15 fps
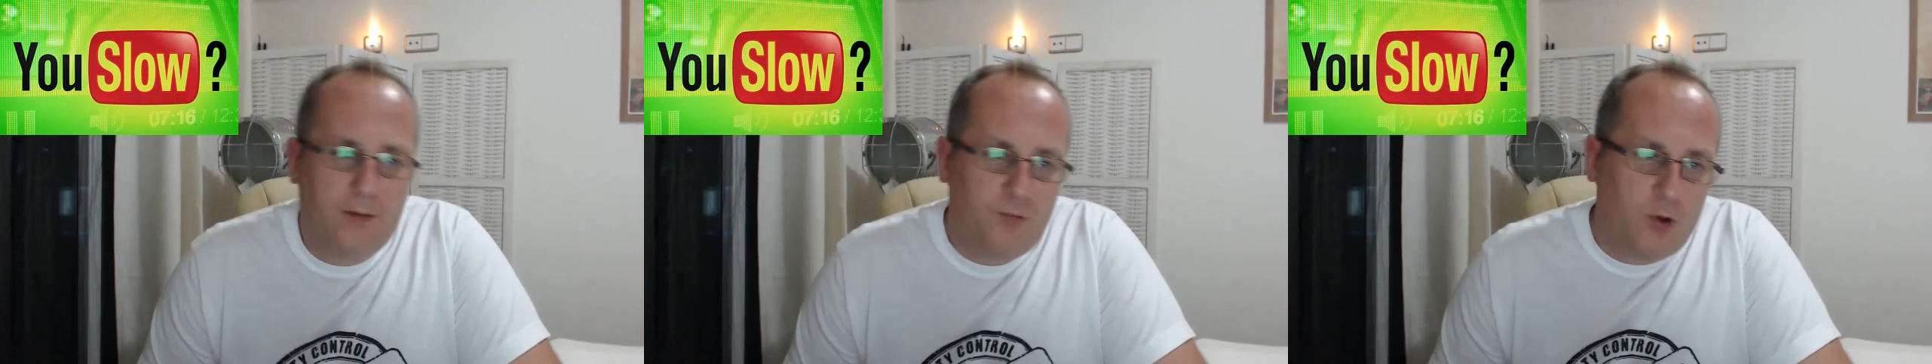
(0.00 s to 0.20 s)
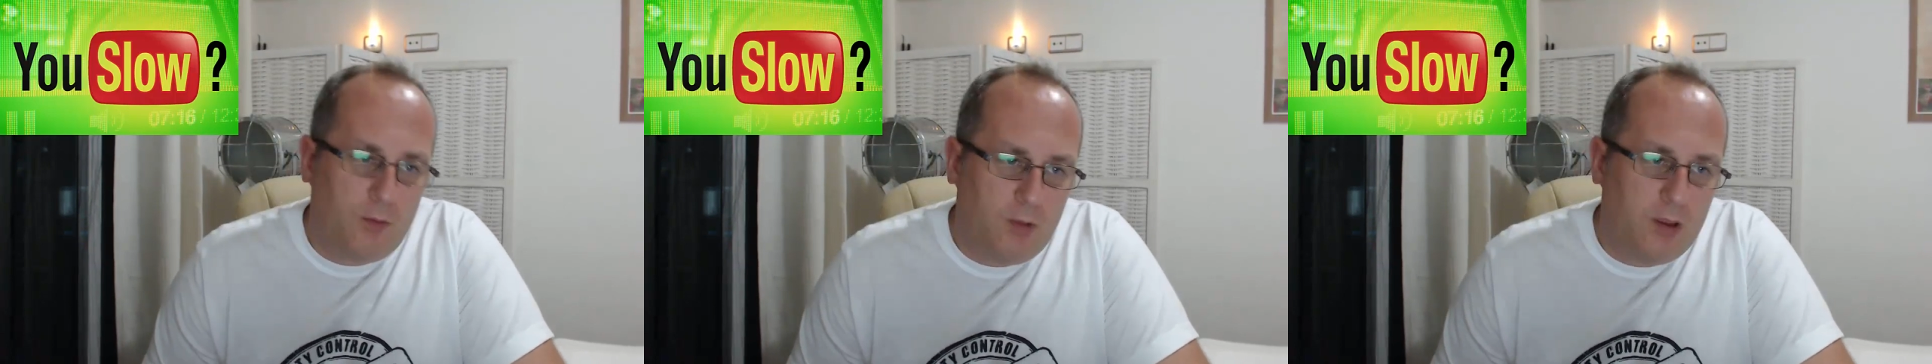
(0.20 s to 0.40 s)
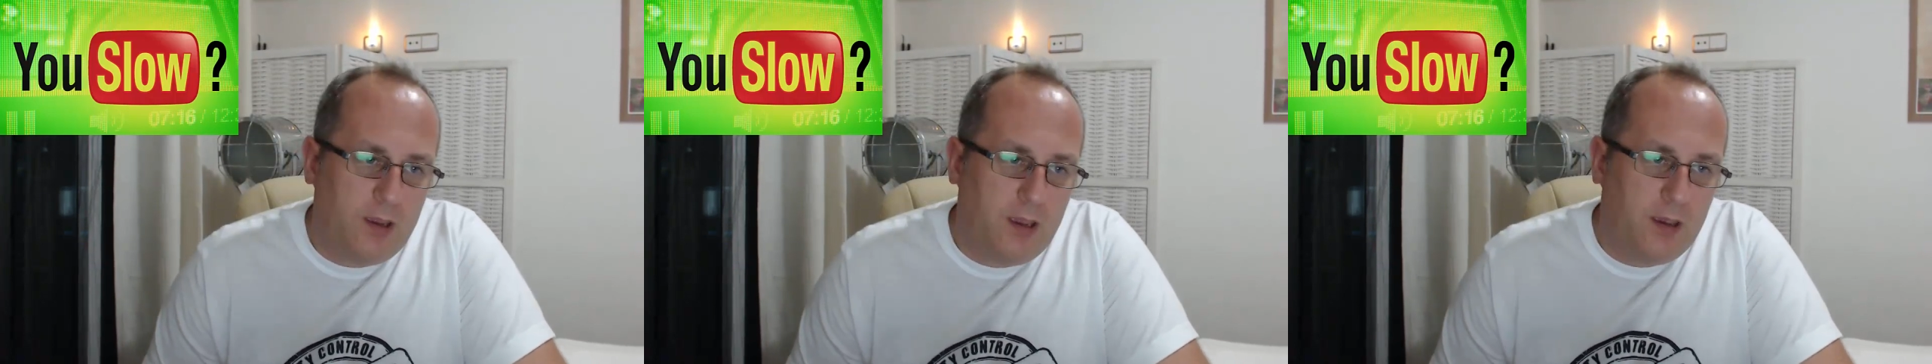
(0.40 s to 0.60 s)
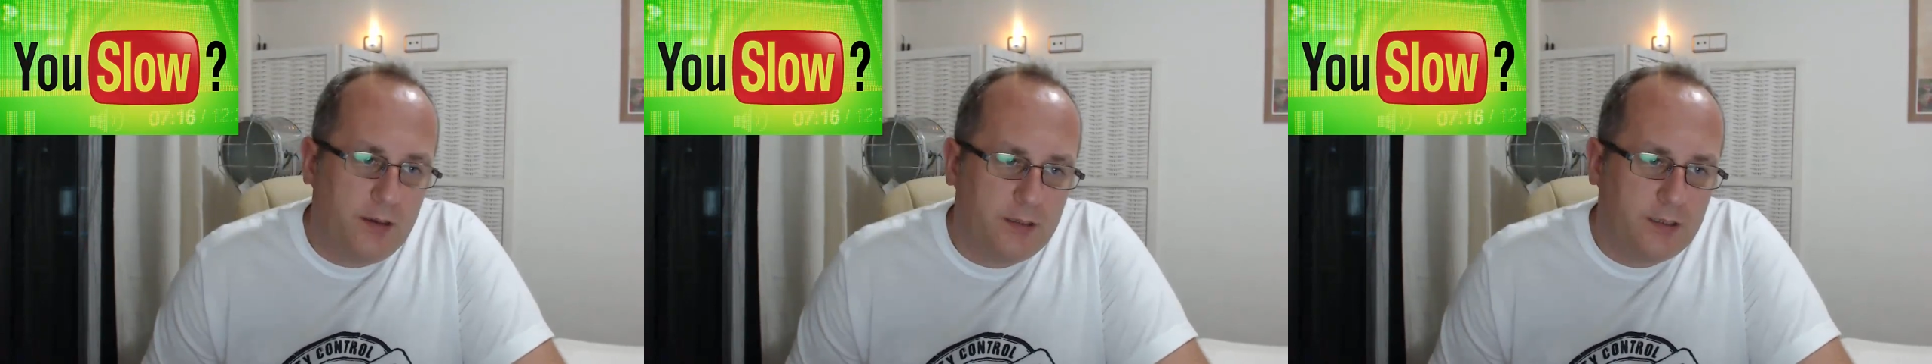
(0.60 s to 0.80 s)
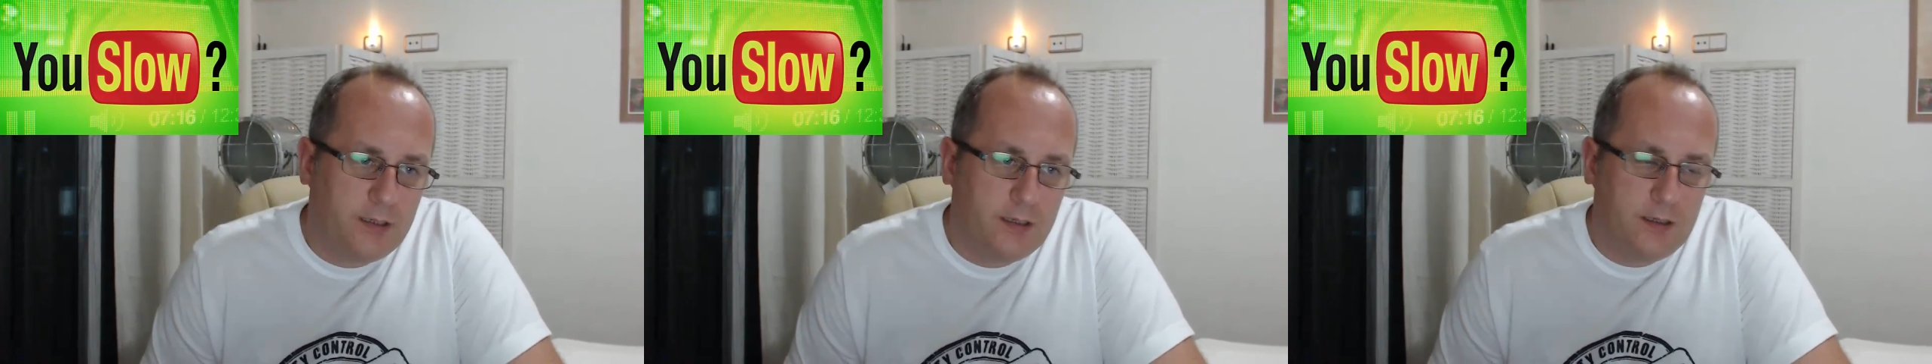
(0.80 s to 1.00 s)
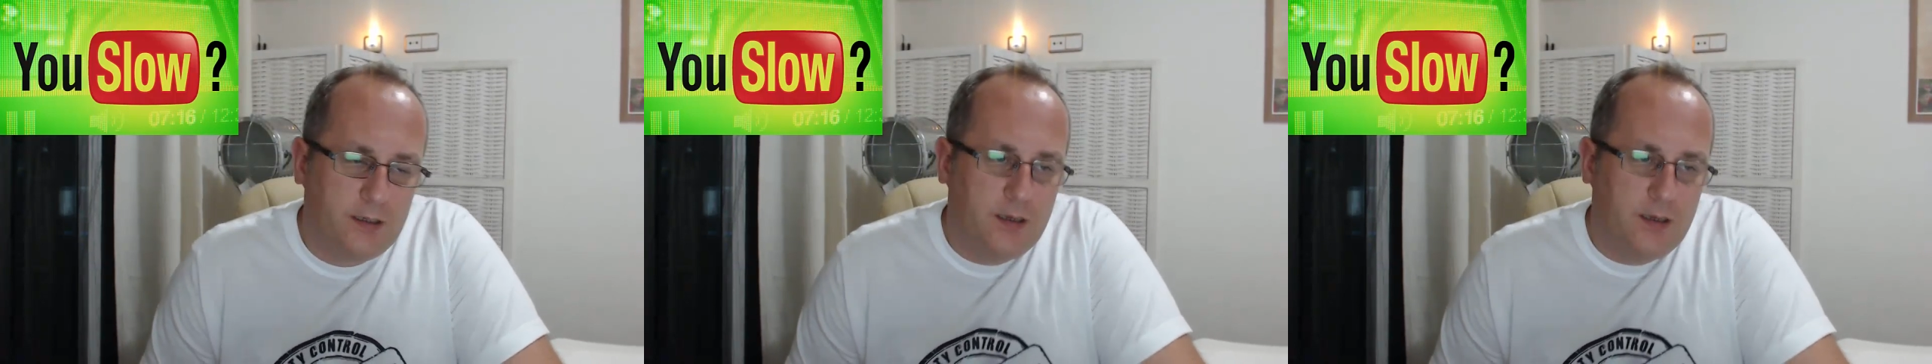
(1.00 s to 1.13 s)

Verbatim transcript: it probably is